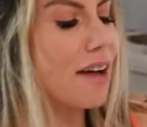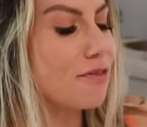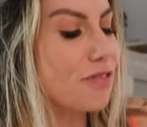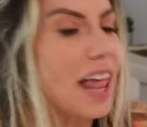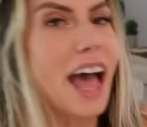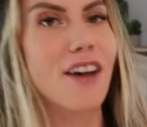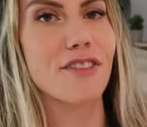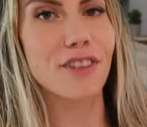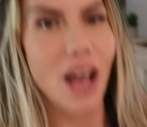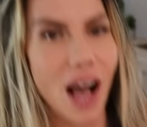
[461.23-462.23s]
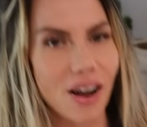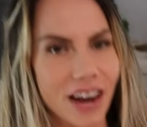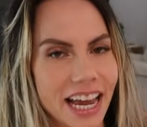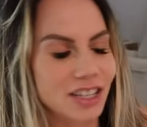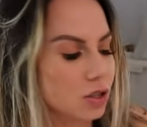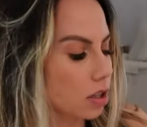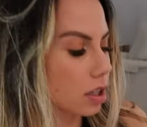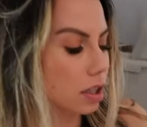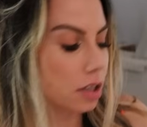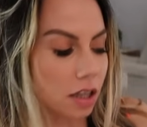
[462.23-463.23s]
Fluff! All right, so
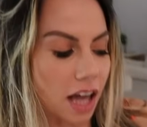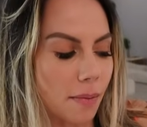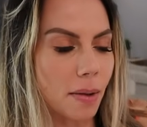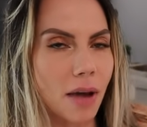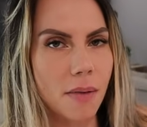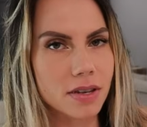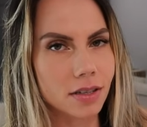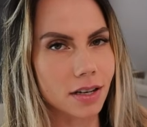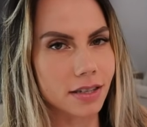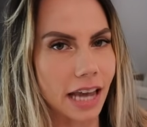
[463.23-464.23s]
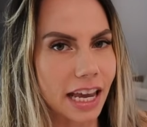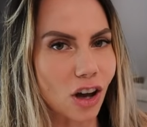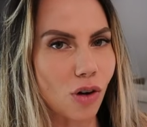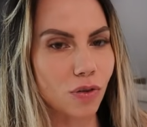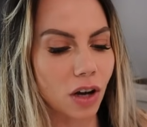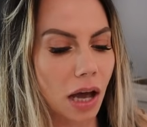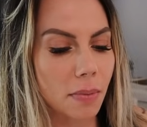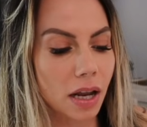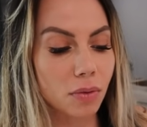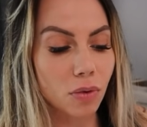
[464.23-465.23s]
the Llama Mama's gonna take over. I'm
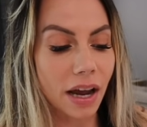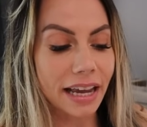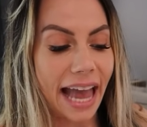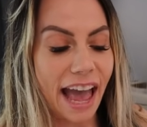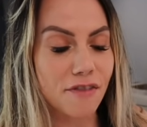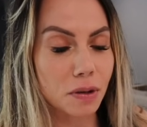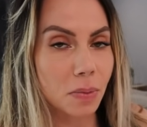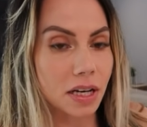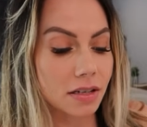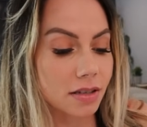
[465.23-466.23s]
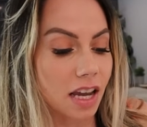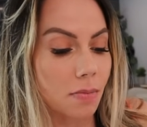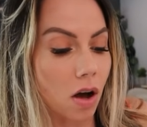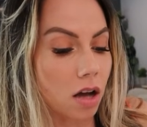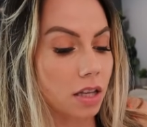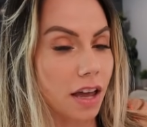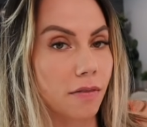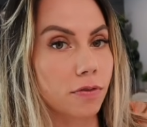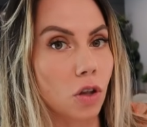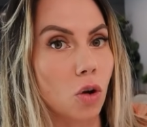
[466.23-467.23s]
gonna write everybody's name on the
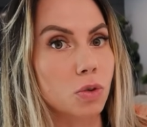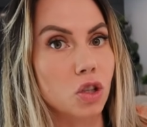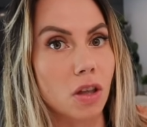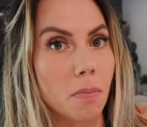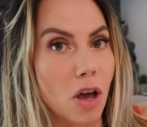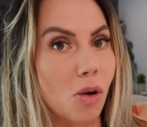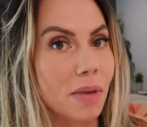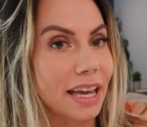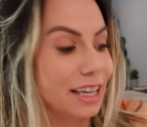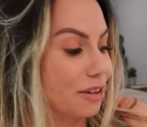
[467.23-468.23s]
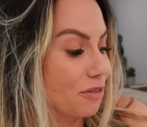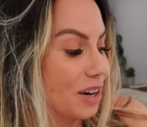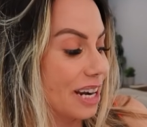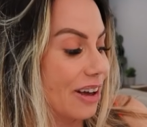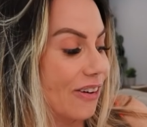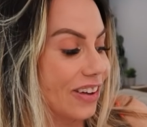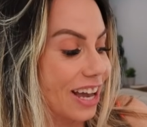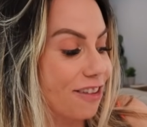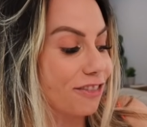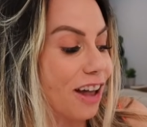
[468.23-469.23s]
envelope so the mailman can read it, okay,
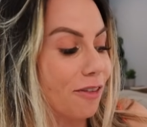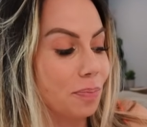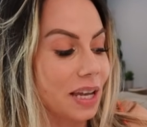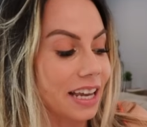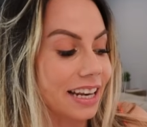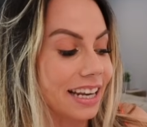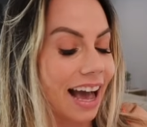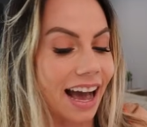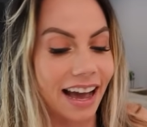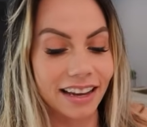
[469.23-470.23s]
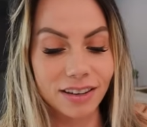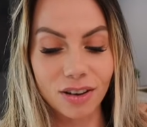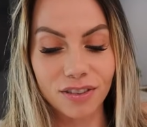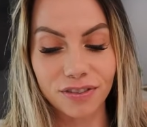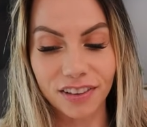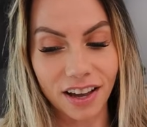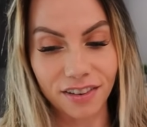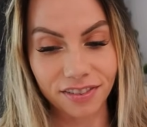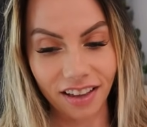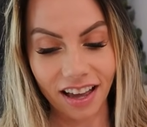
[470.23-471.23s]
Fluff Bean? I know, Fluff,
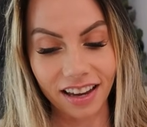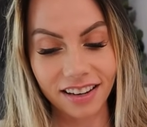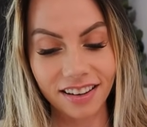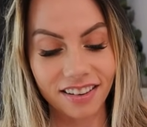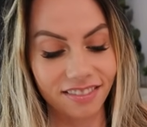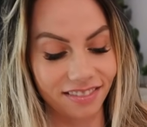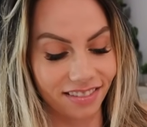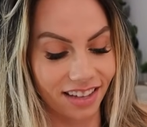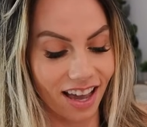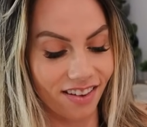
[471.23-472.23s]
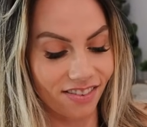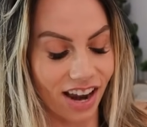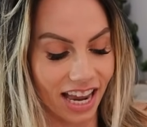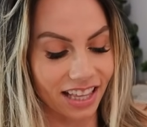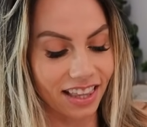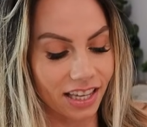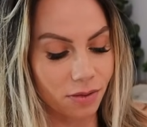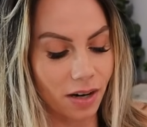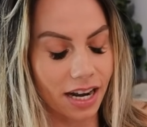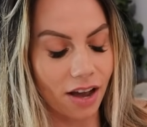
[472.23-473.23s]
I know. All right, let's
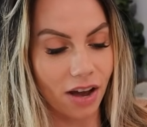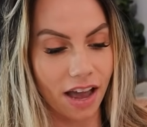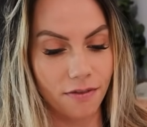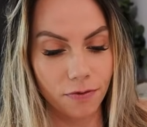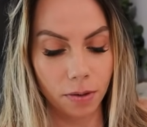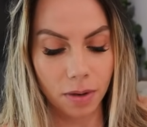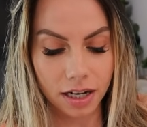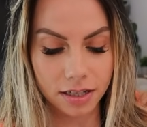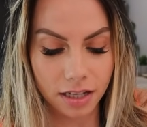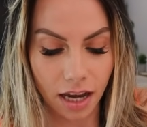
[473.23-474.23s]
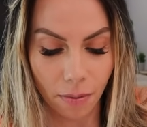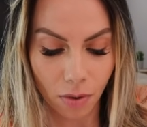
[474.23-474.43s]
write out everybody's name.